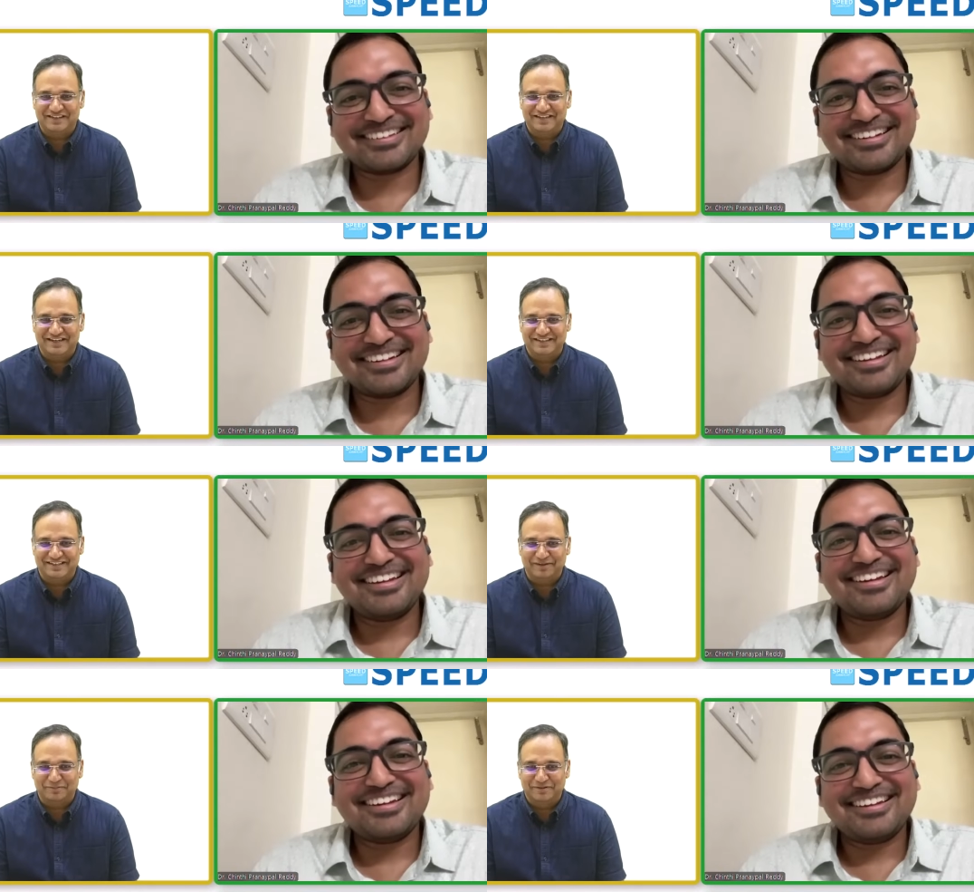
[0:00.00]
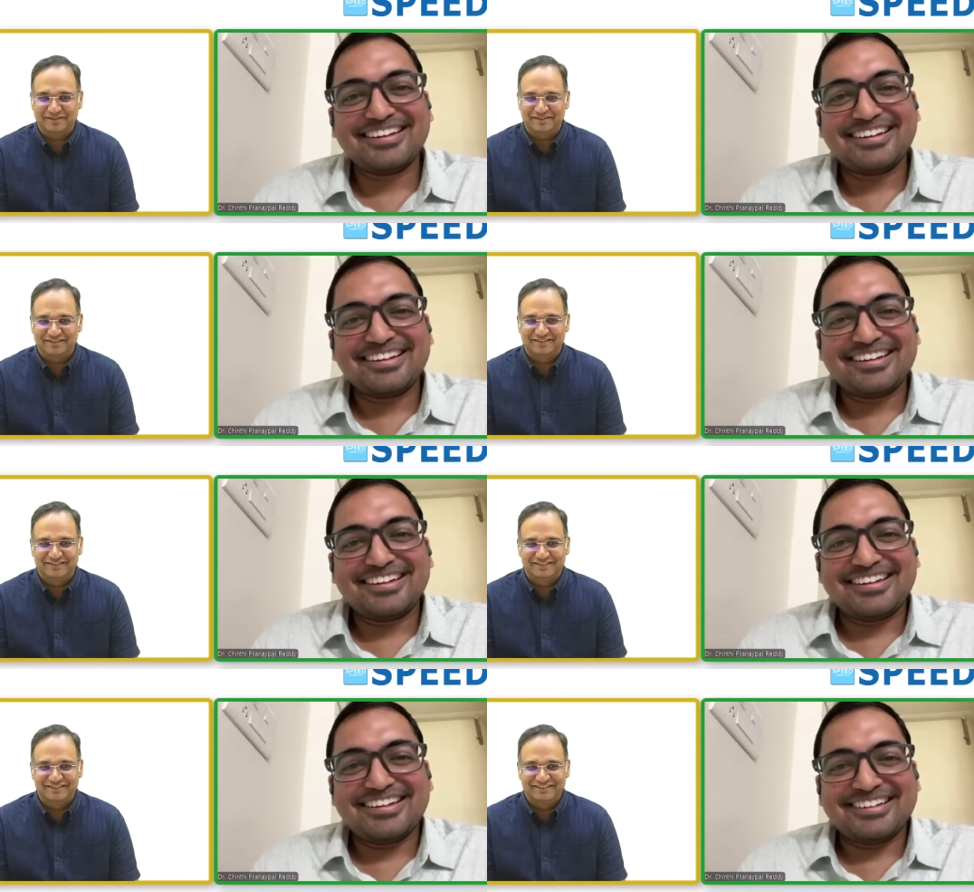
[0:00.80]
Speaker 1: yesterday's sleep?
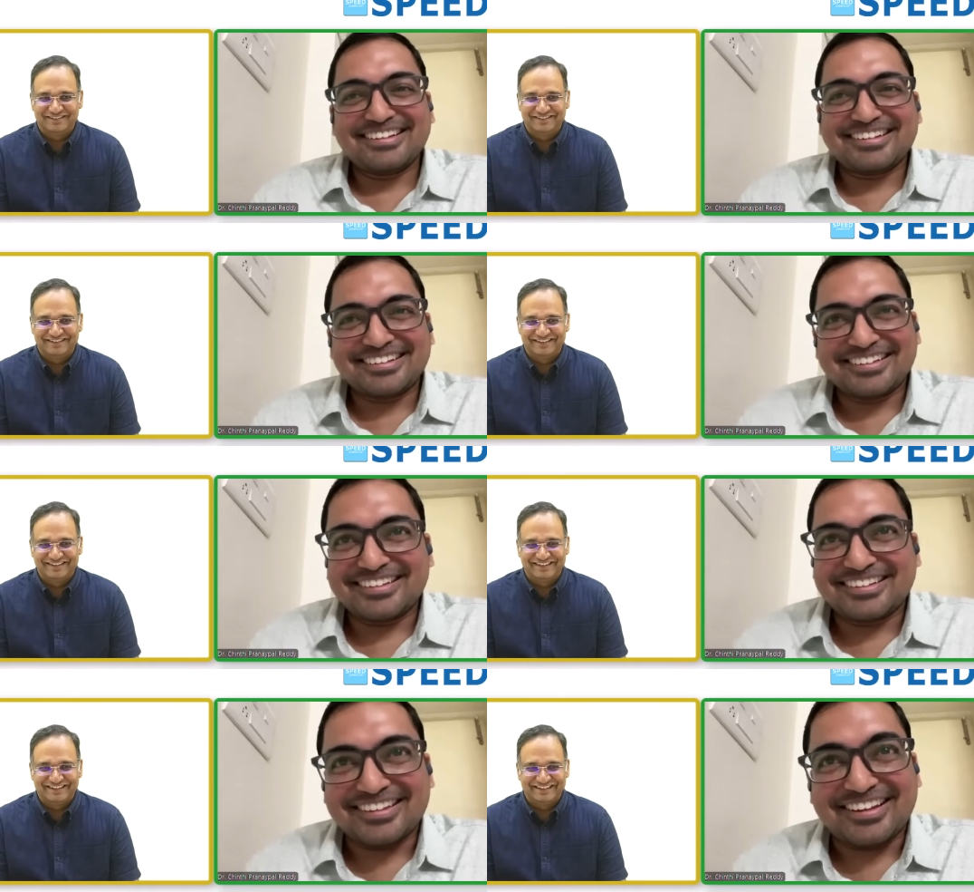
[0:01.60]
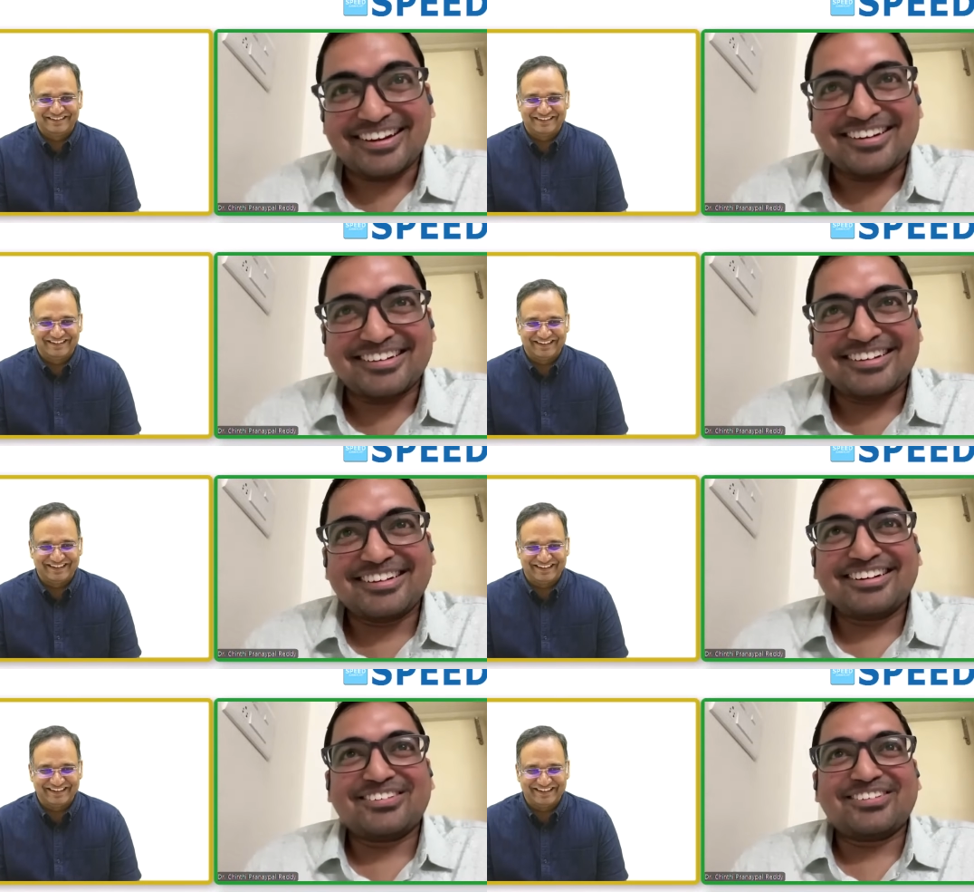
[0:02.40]

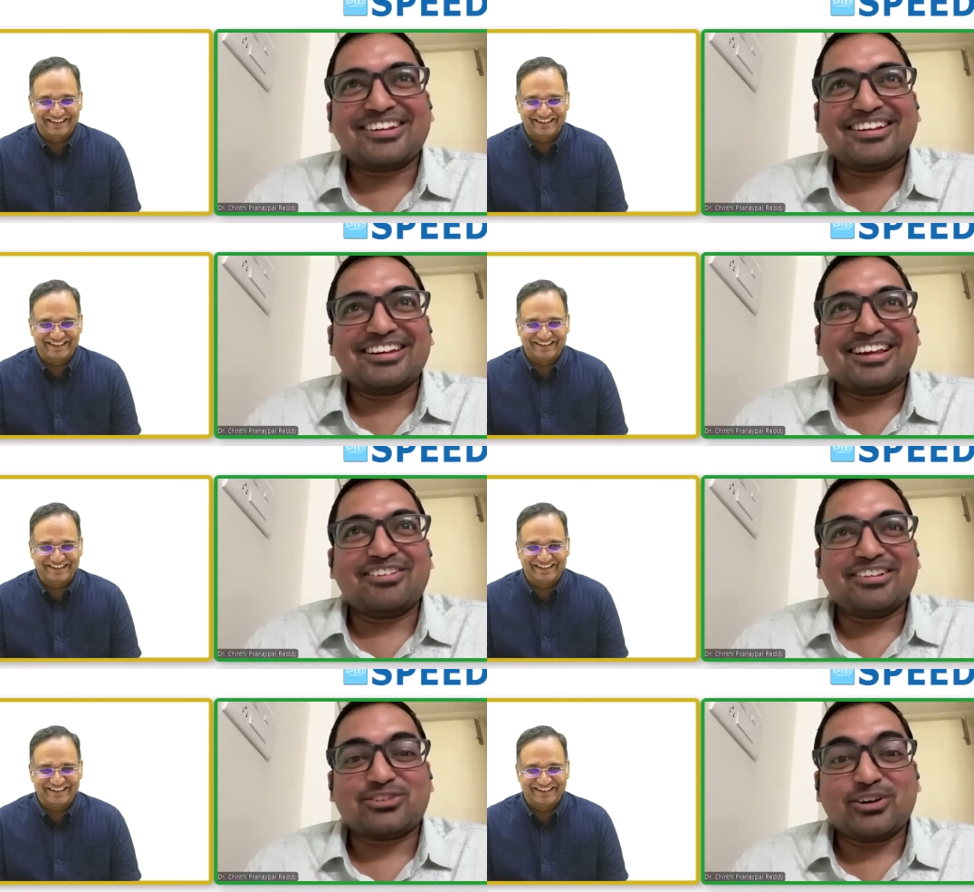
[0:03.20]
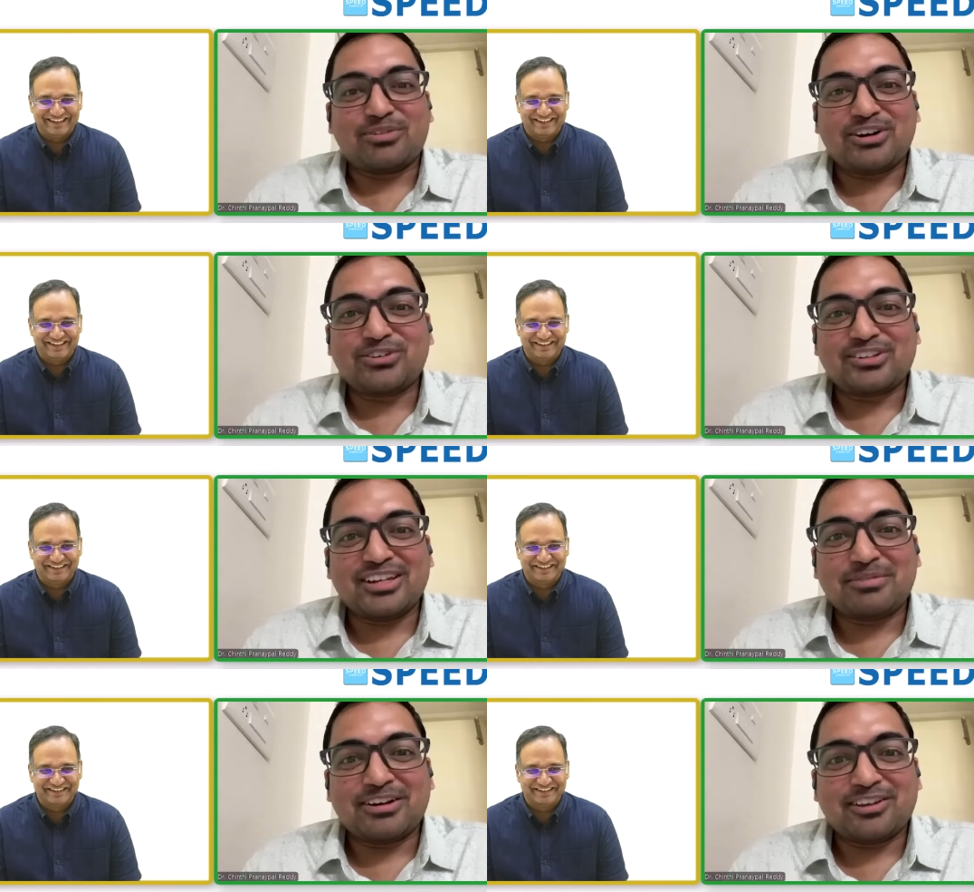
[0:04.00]
Speaker 2: Honestly, to tell, I was so afraid to sleep.
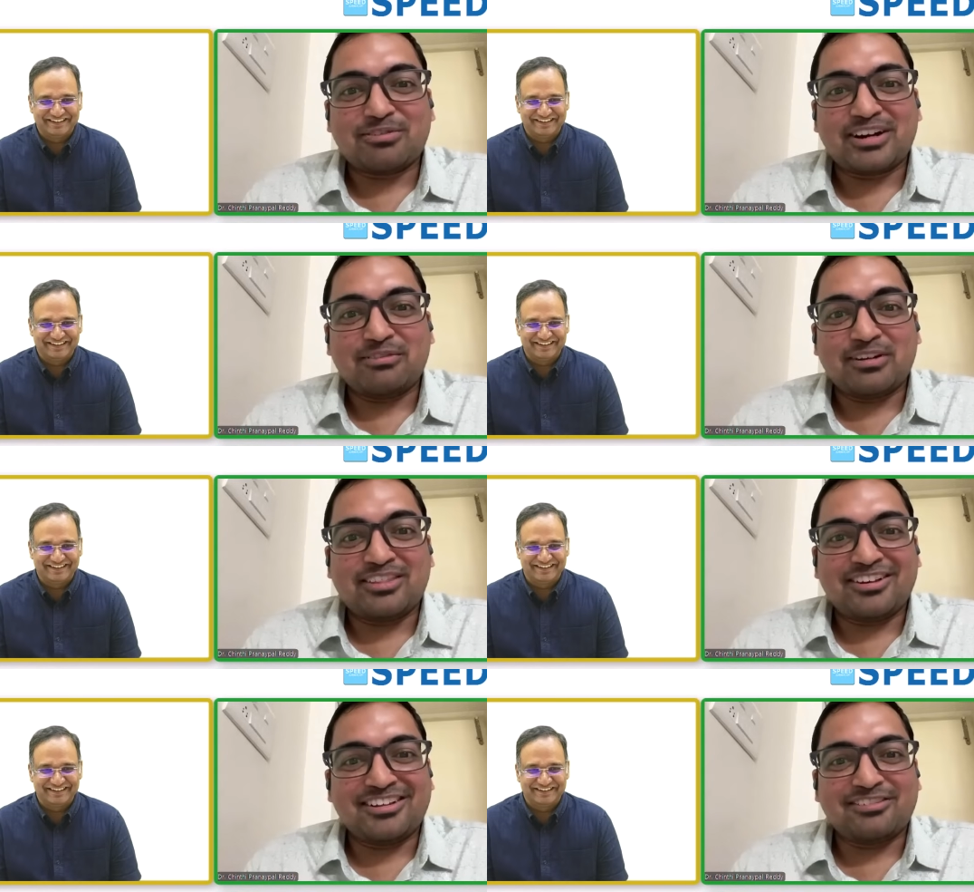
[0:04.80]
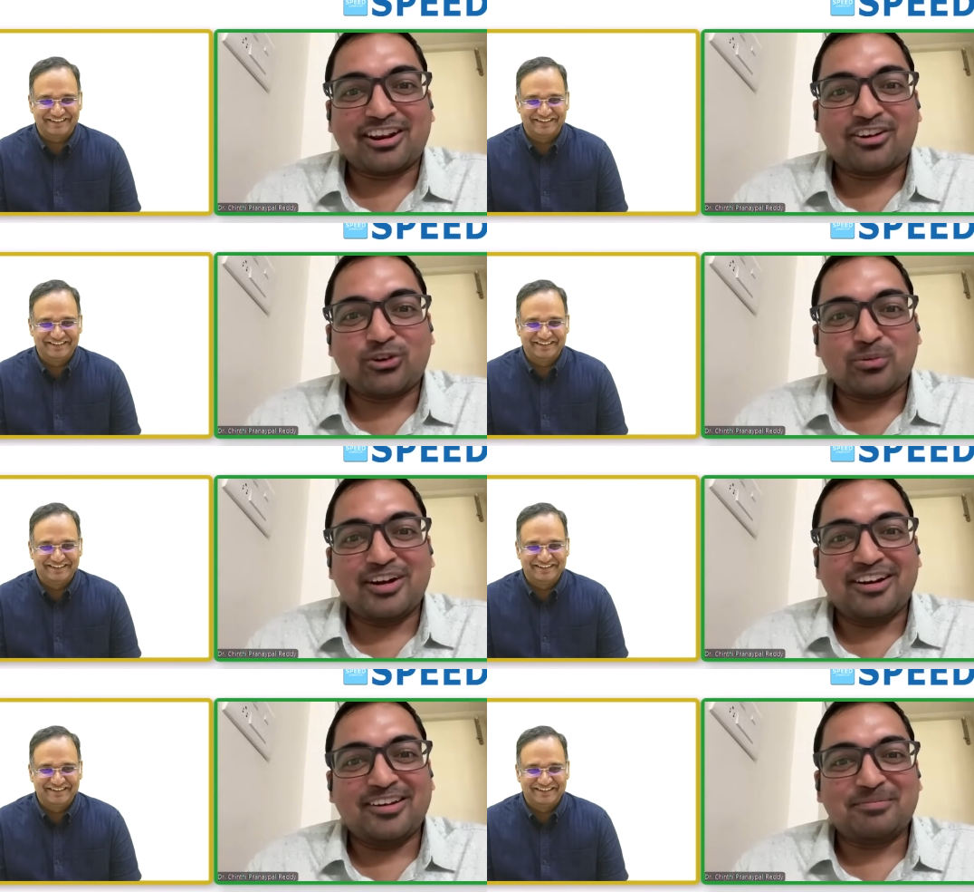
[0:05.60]
I was afraid whether it will turn out to be a
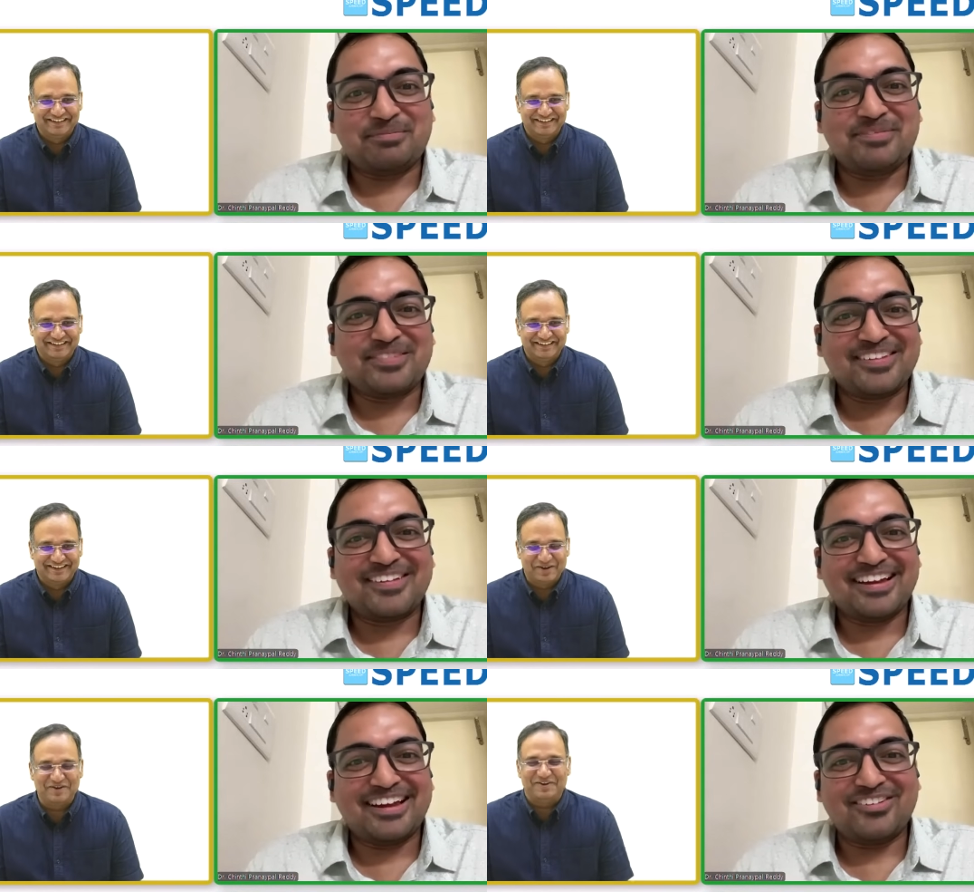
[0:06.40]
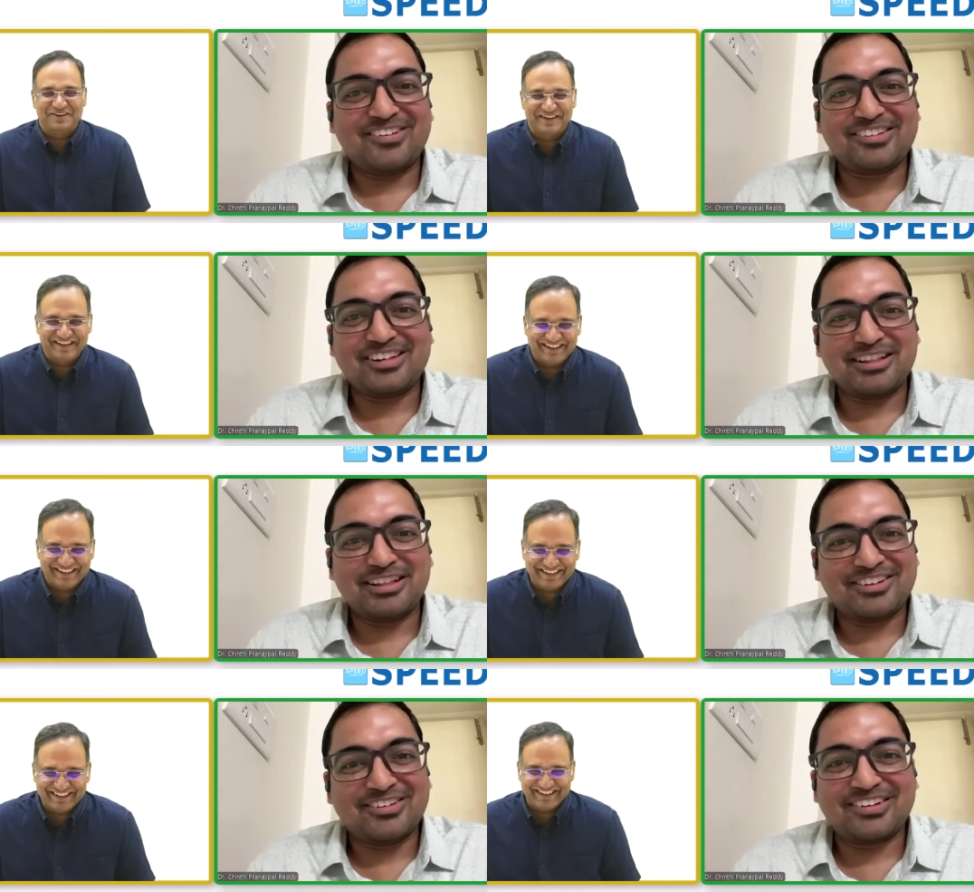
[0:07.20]
dream. I couldn't sleep till
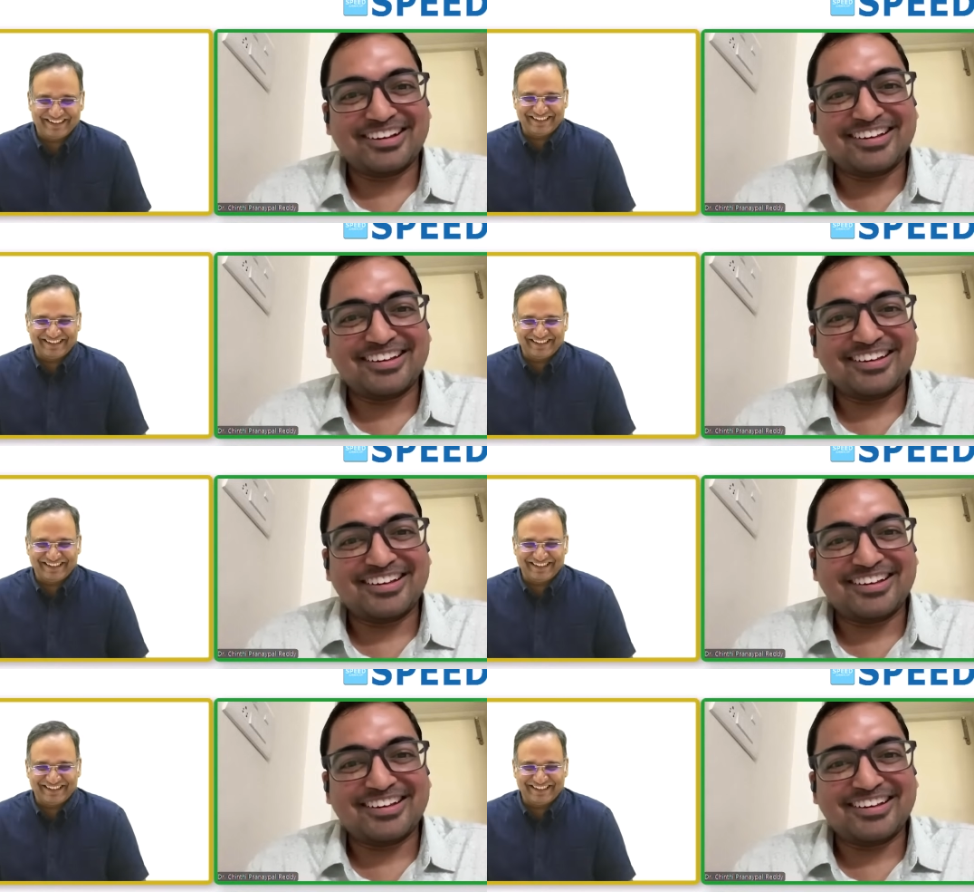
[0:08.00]
three o'clock.